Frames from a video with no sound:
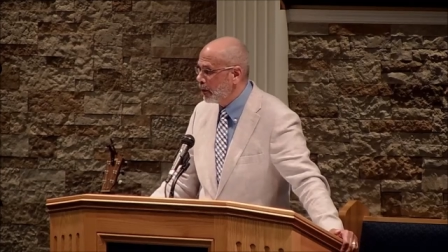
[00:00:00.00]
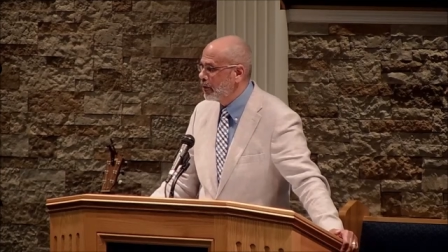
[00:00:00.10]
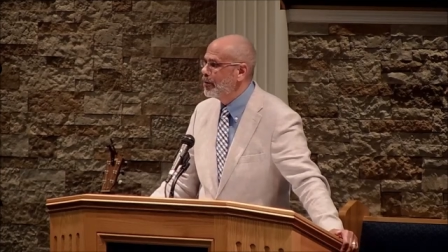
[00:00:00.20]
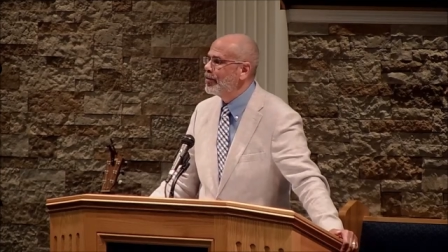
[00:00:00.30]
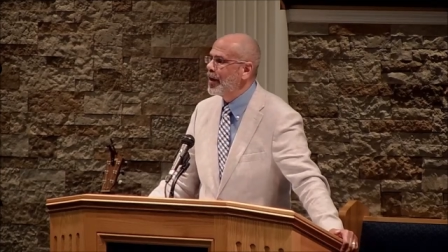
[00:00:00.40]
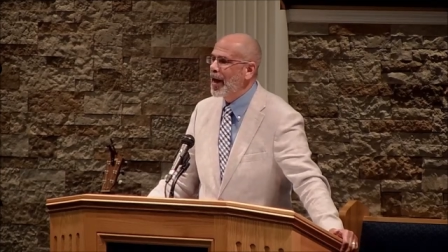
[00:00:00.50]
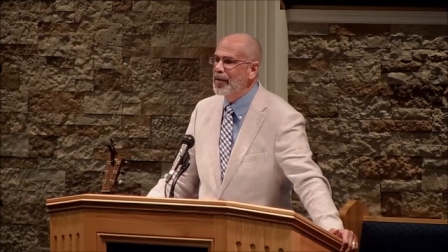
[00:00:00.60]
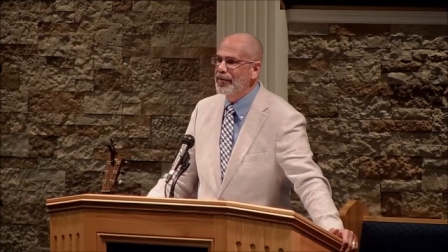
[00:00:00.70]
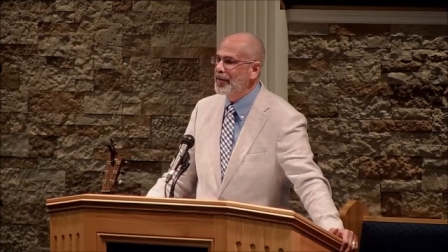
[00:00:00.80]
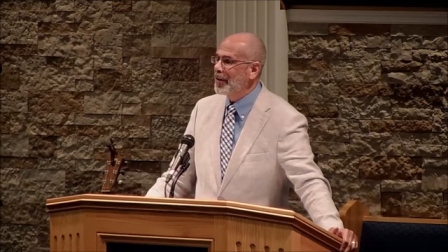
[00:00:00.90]
And you say, I
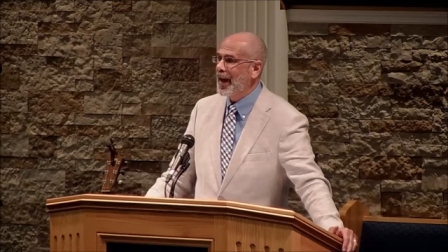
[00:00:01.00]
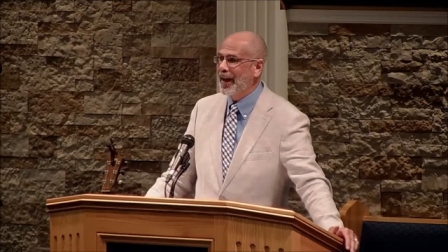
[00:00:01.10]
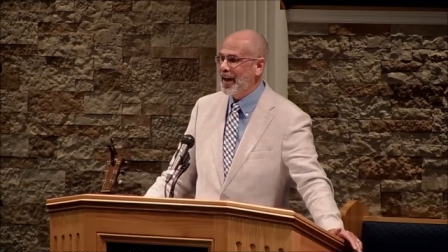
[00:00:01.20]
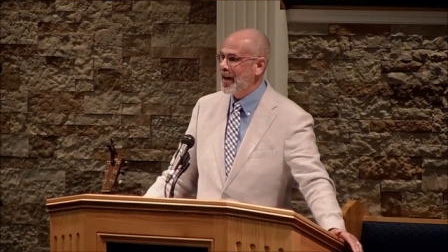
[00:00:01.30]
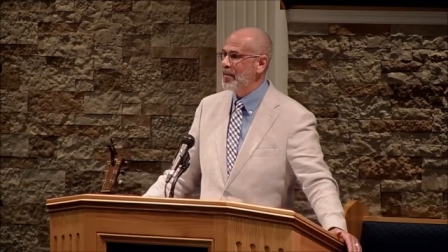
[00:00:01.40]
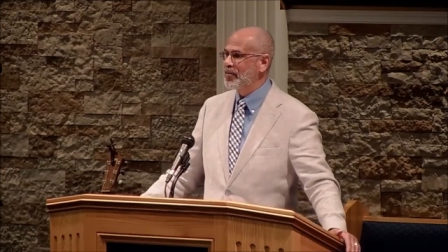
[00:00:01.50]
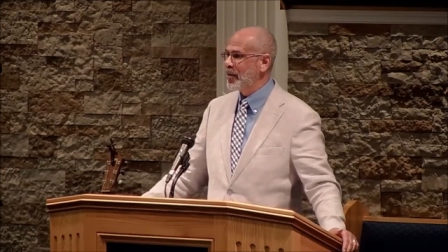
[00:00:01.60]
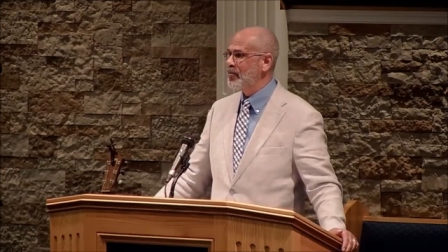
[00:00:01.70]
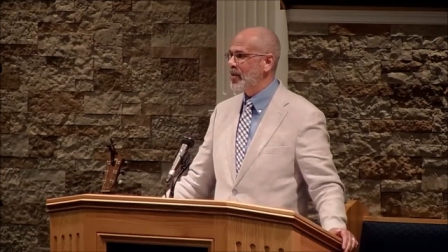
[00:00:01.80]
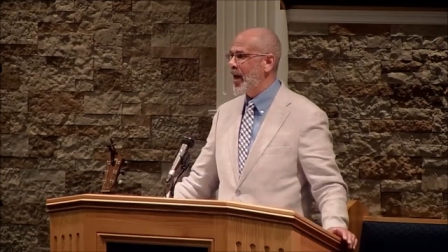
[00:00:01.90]
don't feel like I am
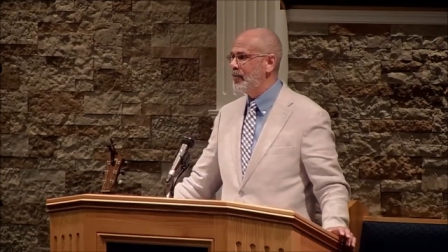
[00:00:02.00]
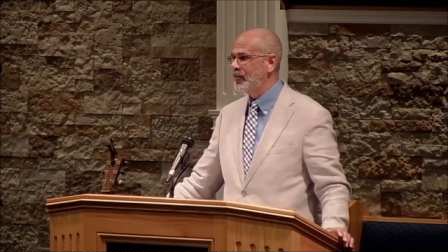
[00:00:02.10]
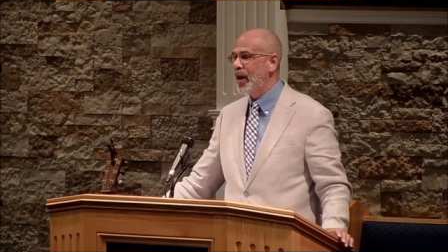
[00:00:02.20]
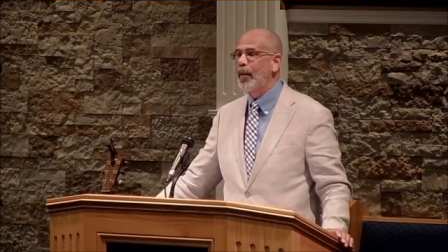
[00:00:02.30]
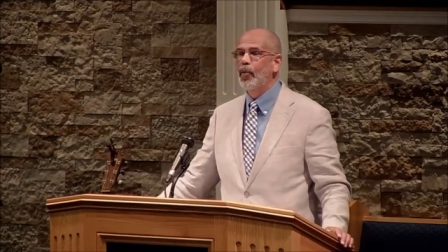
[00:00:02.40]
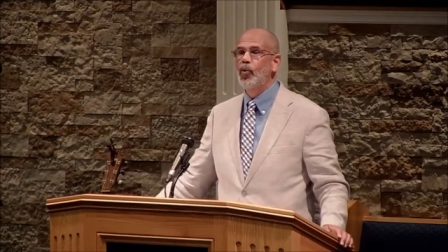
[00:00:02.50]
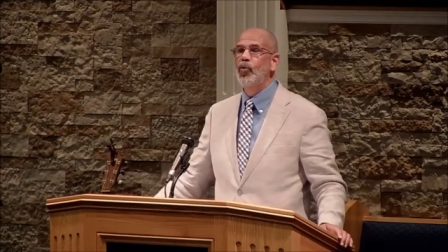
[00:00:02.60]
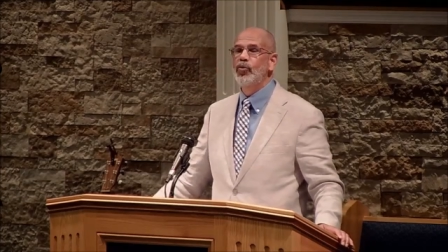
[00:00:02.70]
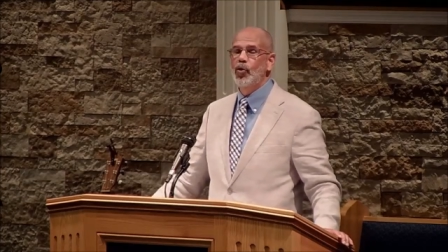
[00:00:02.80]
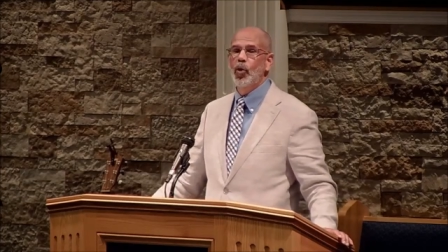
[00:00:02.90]
sometimes. Yeah, but
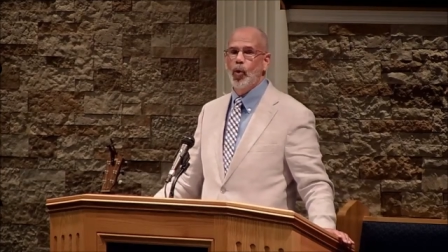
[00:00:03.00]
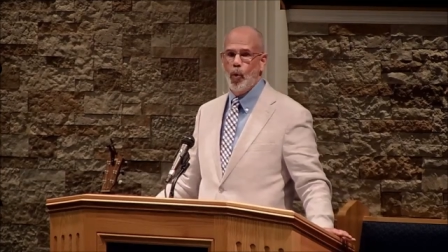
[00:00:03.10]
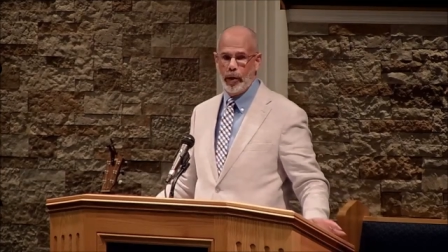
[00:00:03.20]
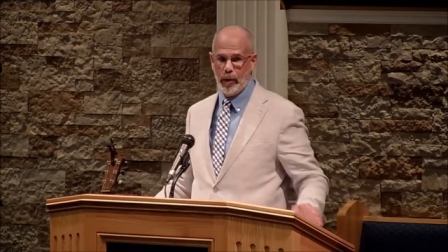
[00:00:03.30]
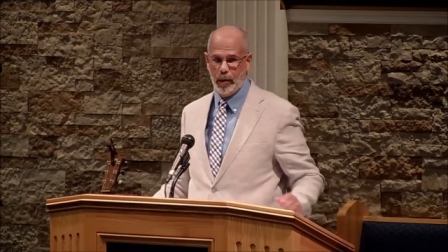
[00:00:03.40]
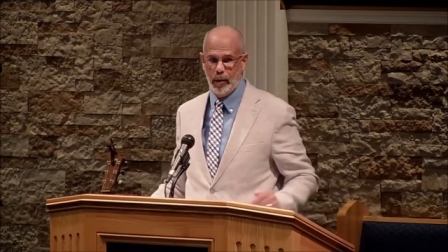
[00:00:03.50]
who is your Lord?